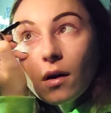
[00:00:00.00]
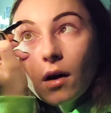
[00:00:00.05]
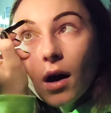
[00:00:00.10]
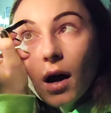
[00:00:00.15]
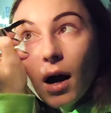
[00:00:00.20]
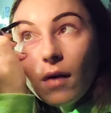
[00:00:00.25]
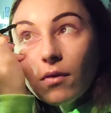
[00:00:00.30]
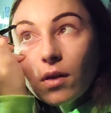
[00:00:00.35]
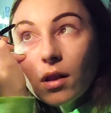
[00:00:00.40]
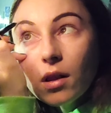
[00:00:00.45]
I
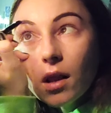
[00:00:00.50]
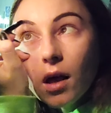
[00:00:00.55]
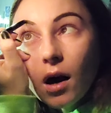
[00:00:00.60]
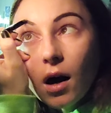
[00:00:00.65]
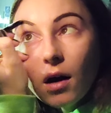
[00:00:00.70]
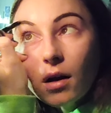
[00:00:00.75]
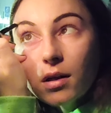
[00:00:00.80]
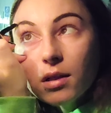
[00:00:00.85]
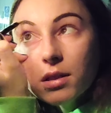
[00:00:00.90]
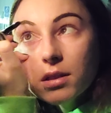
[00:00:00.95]
have a
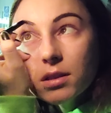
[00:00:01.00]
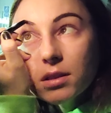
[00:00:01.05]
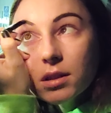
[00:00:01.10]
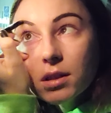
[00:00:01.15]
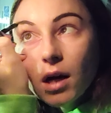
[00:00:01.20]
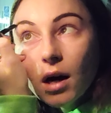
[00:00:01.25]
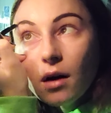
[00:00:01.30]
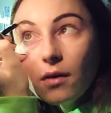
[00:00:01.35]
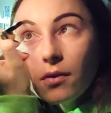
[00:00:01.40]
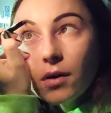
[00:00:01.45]
lot of
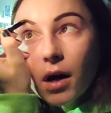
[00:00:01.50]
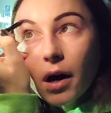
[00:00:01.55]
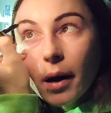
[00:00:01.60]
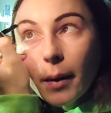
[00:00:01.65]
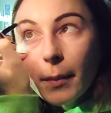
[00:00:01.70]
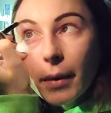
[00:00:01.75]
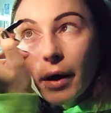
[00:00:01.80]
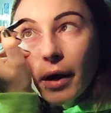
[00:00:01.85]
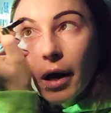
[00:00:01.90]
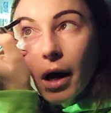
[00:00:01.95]
stuff
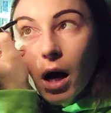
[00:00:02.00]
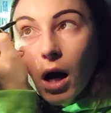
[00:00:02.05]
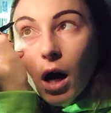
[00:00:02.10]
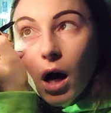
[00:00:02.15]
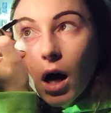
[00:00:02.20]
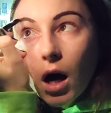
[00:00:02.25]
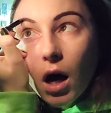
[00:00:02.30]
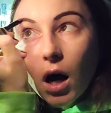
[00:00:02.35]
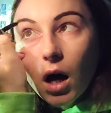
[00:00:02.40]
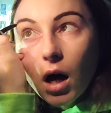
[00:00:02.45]
coming
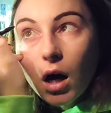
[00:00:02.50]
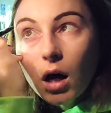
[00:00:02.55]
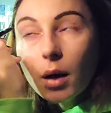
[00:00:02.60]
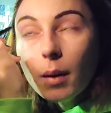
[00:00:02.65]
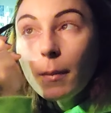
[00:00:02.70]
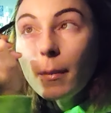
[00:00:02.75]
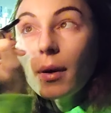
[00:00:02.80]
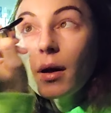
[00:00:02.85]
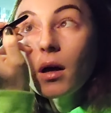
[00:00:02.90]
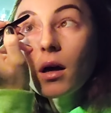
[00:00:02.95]

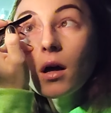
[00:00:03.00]
up.